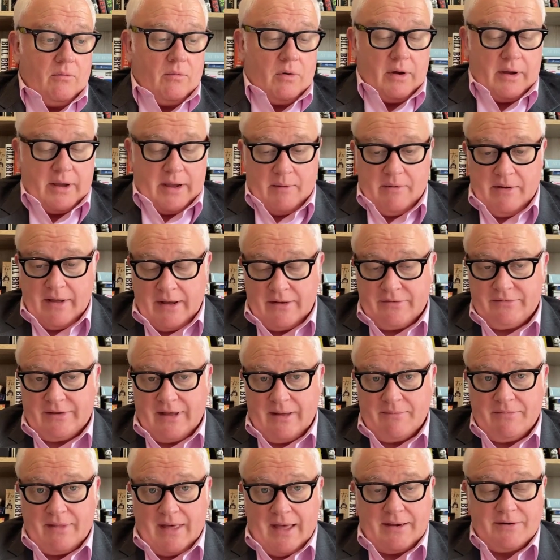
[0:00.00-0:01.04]
Okay, we
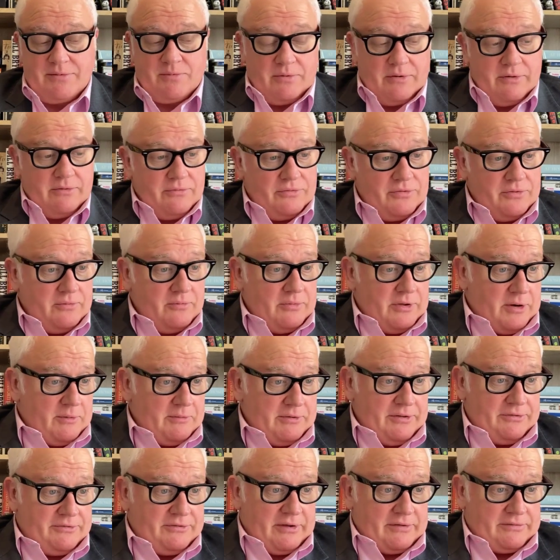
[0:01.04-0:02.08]
accept that. We, you know, we
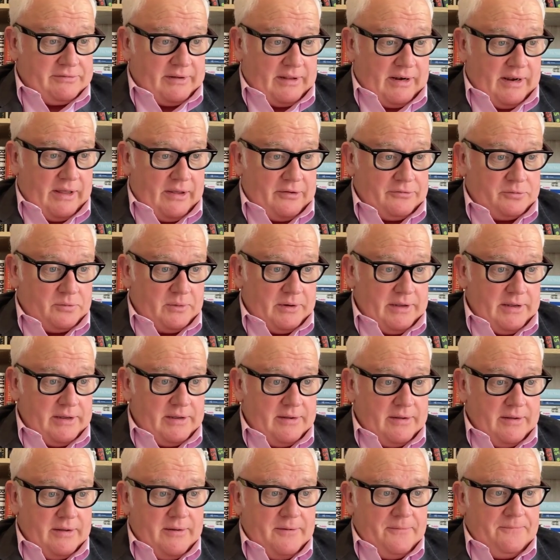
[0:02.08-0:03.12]
discussed that last week.
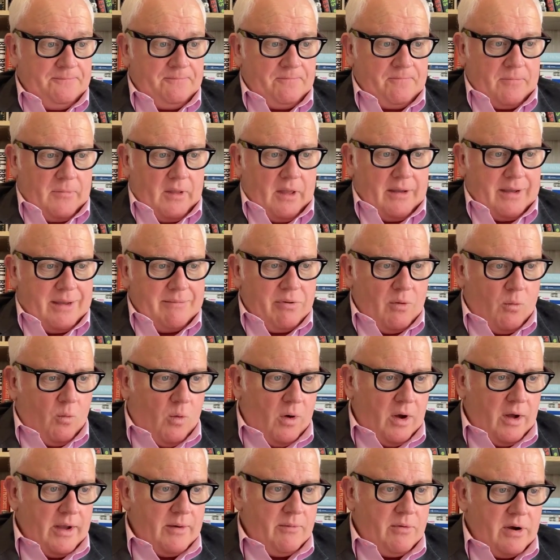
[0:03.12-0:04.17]
Okay, but
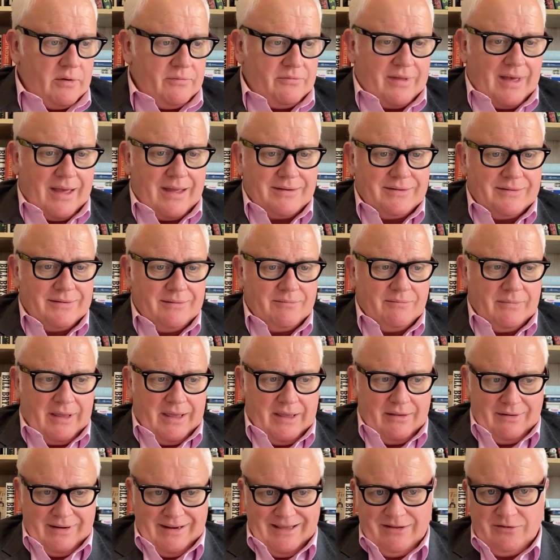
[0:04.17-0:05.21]
why won't that
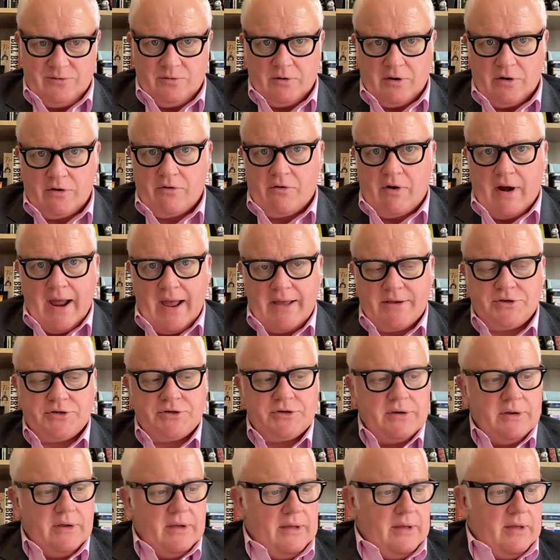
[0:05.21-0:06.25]
lead to a crash?
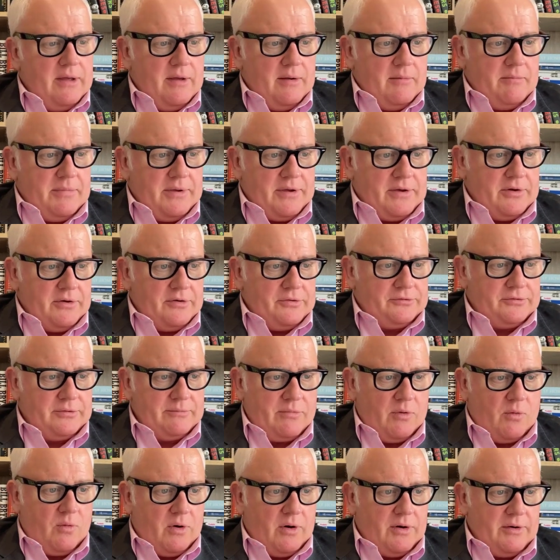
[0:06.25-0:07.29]
because number
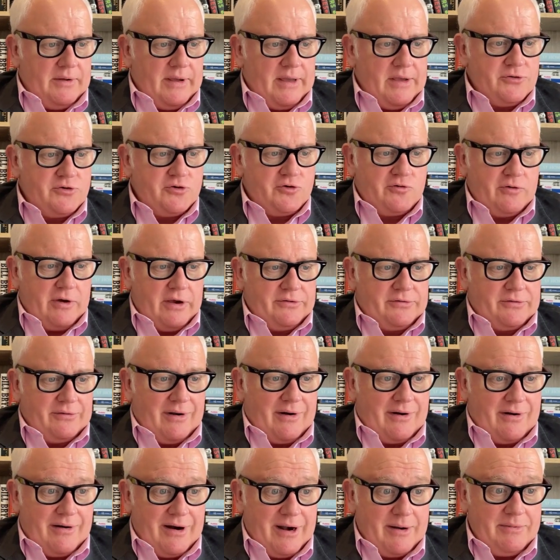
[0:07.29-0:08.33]
one, interest rates are
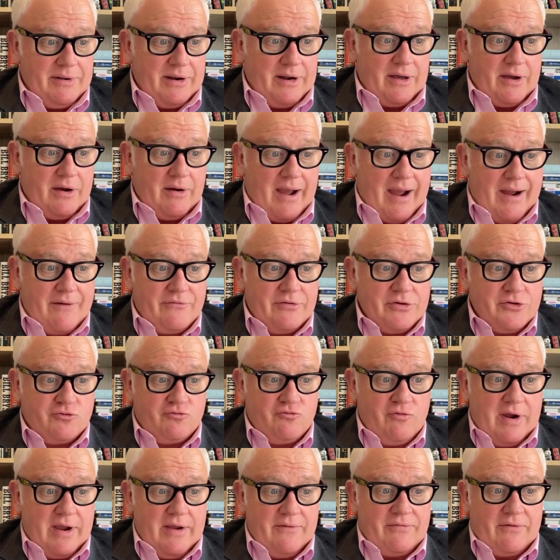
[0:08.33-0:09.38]
incredibly low. Average
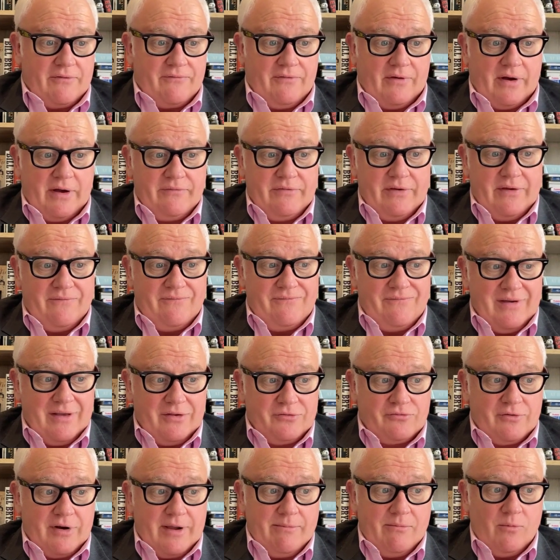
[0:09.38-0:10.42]
rate for a five-year fixed
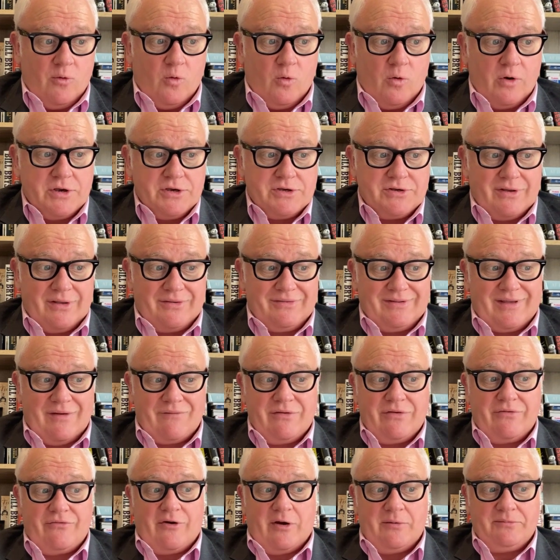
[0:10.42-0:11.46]
rate mortgage,
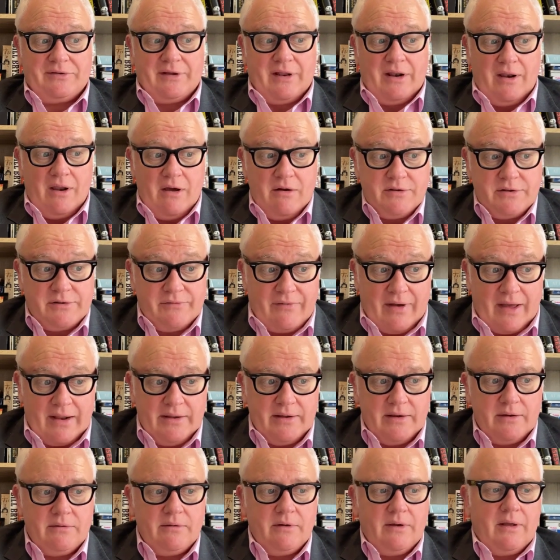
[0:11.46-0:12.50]
75% loan to
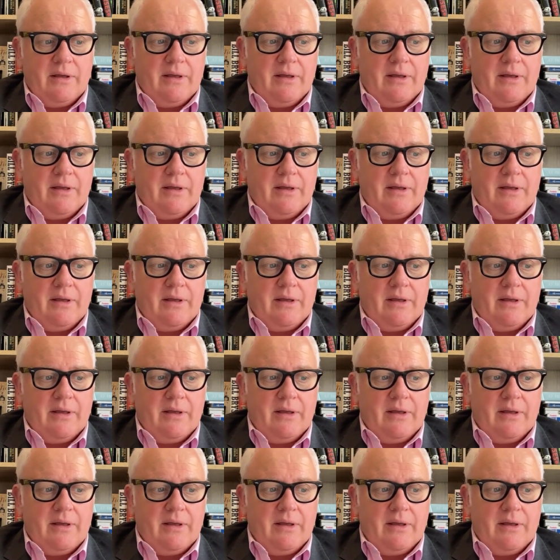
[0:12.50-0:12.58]
value